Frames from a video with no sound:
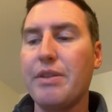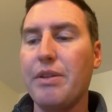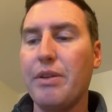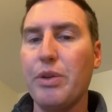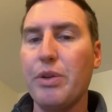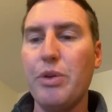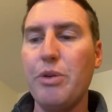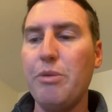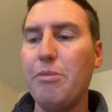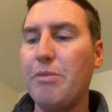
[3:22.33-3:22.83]

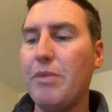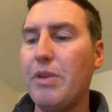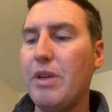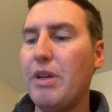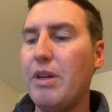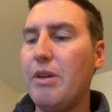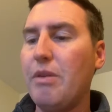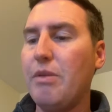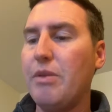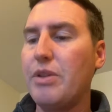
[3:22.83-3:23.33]
loop,
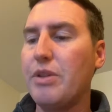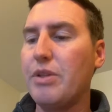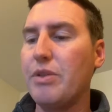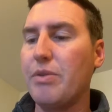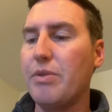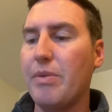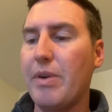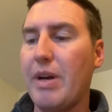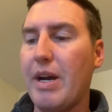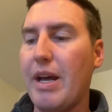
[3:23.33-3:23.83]
which is
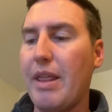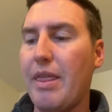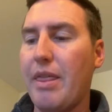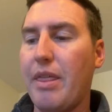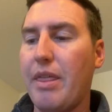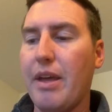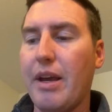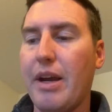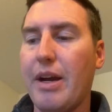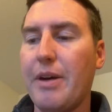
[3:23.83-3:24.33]
right
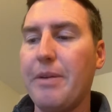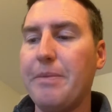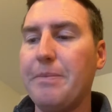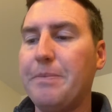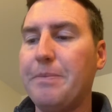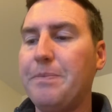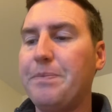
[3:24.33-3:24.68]
there.